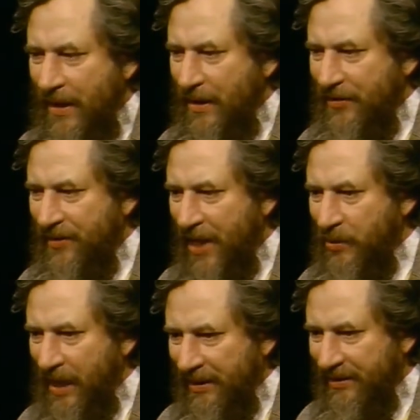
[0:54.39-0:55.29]

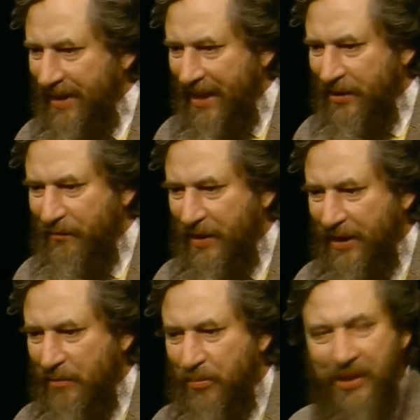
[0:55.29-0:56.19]
psychoanalysis had a
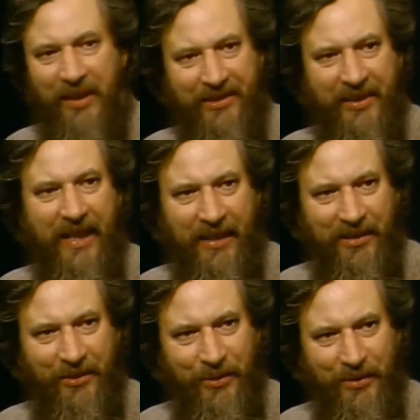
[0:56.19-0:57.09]
very imperialistic
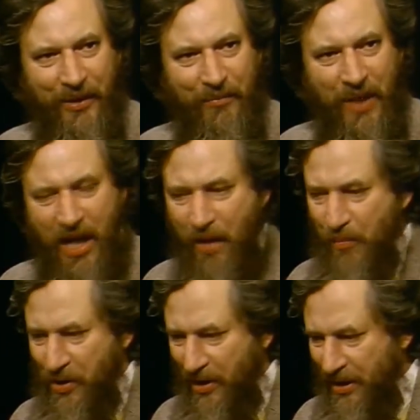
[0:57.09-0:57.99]
attitude, a
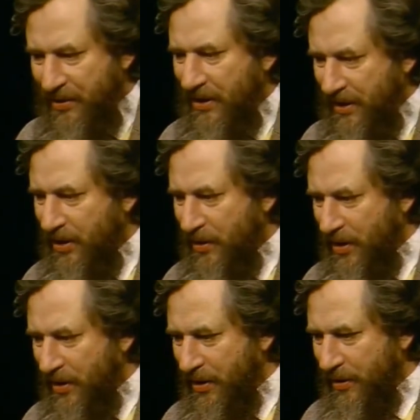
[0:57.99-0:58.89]
monolithic,
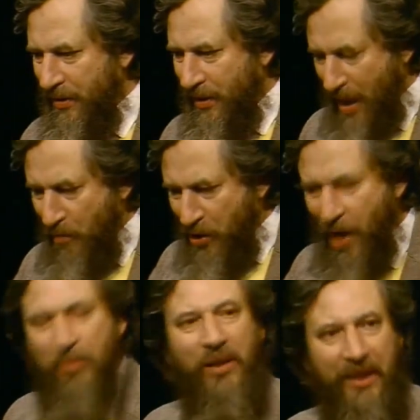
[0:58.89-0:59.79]
a
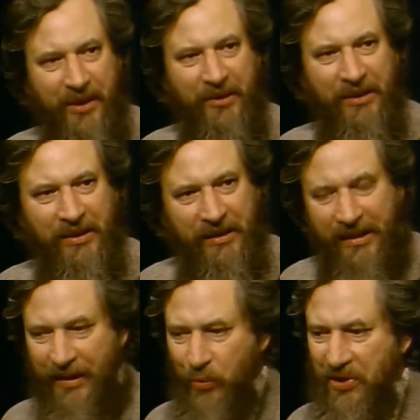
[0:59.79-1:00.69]
monopoly,
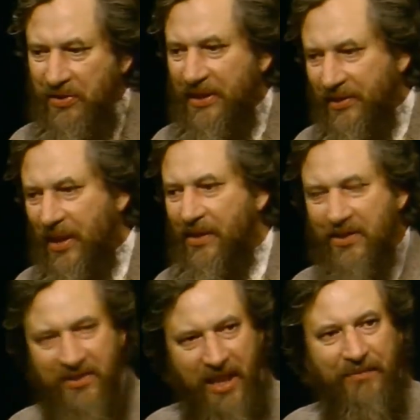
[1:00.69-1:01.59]
which
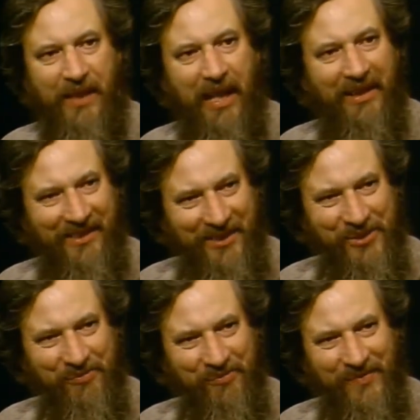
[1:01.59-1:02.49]
discouraged
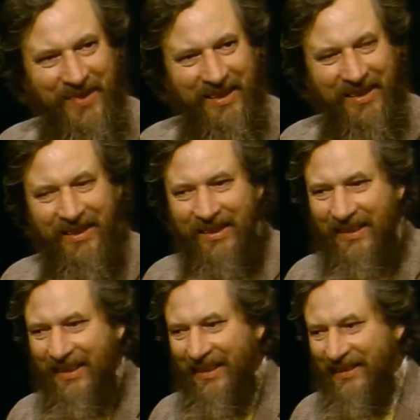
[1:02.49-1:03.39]
self-analysis.
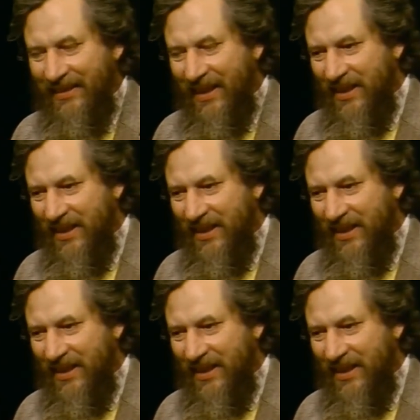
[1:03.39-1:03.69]
And I